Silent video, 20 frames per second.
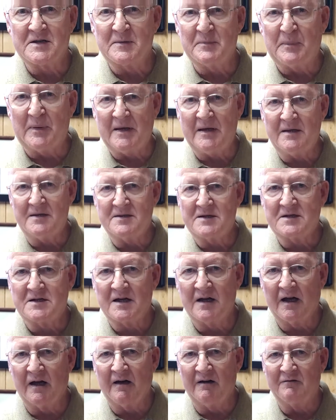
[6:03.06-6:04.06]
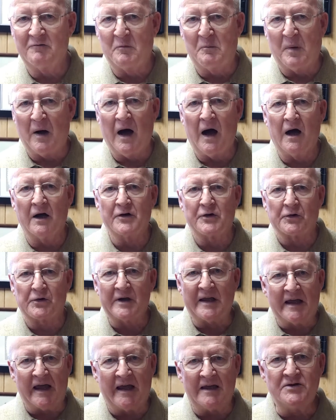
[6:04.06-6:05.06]
a piece of
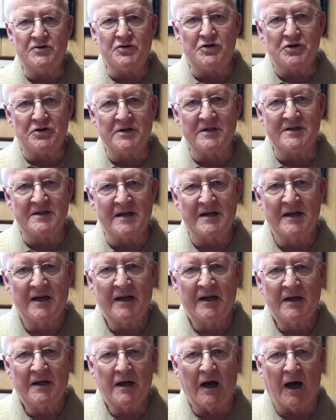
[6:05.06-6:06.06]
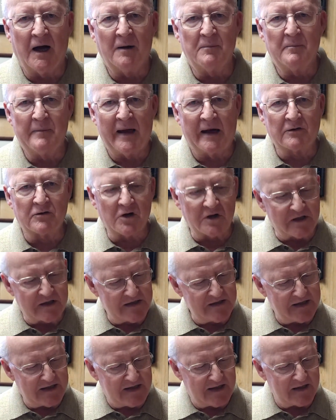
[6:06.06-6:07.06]
pottery, ancient
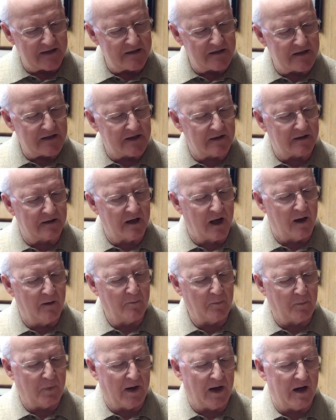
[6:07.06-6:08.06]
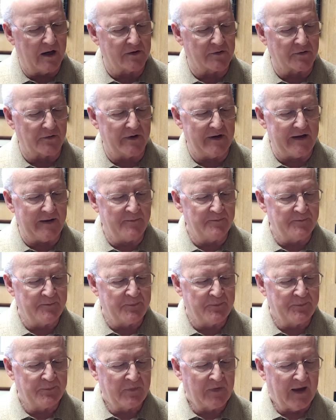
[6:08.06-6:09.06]
American Indian pottery.
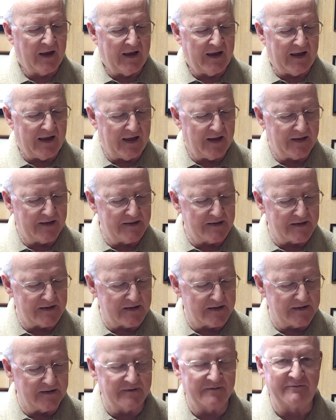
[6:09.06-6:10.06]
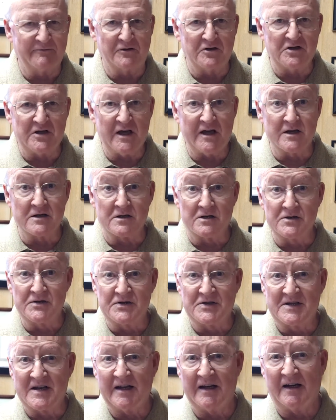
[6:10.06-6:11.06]
And for
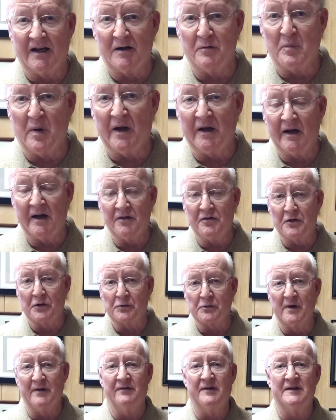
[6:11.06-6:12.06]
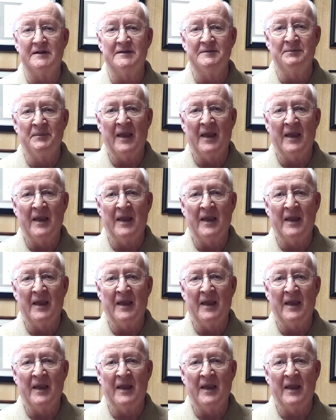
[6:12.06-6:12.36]
years, it had been in the river,